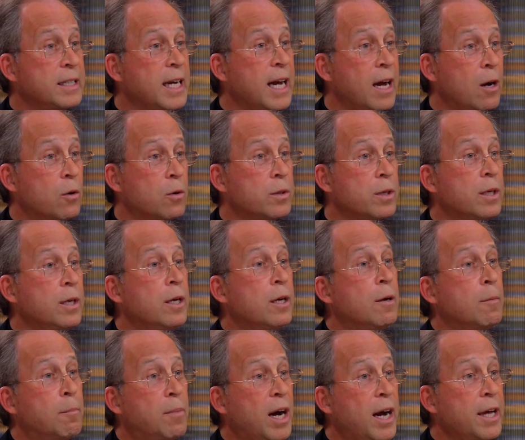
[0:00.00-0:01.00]
out
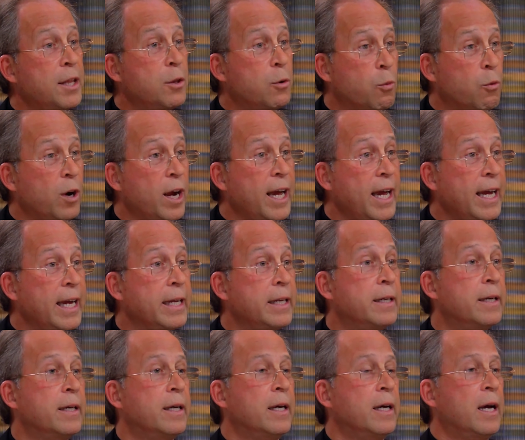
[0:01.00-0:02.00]
by the raid.